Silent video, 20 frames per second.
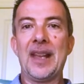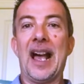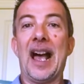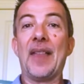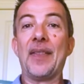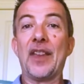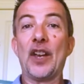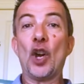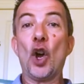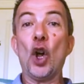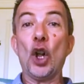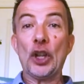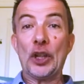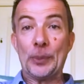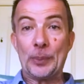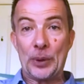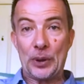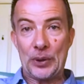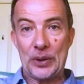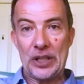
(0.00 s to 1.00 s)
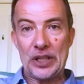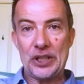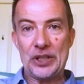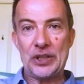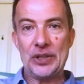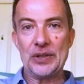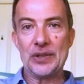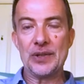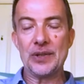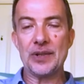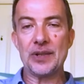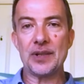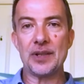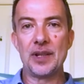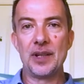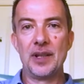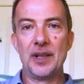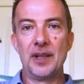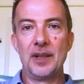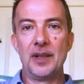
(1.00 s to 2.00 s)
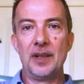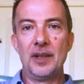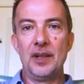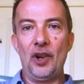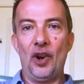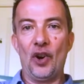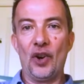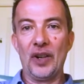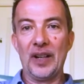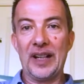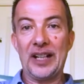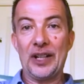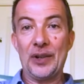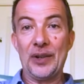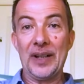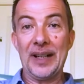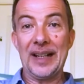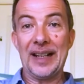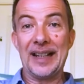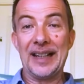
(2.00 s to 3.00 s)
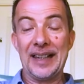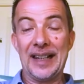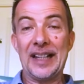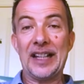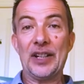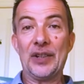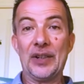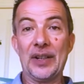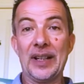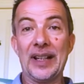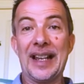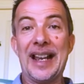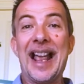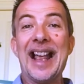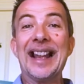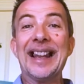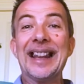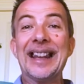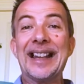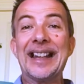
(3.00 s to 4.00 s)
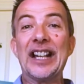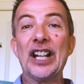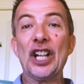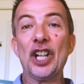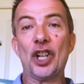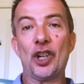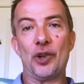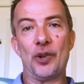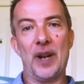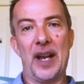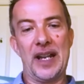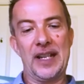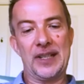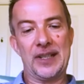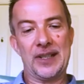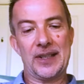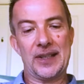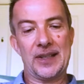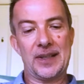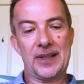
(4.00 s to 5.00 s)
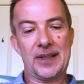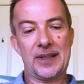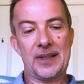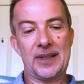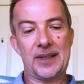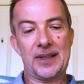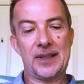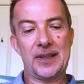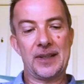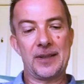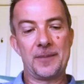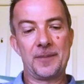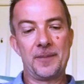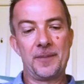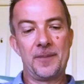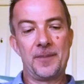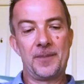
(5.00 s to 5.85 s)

And they called them Christians, or literally little Christs.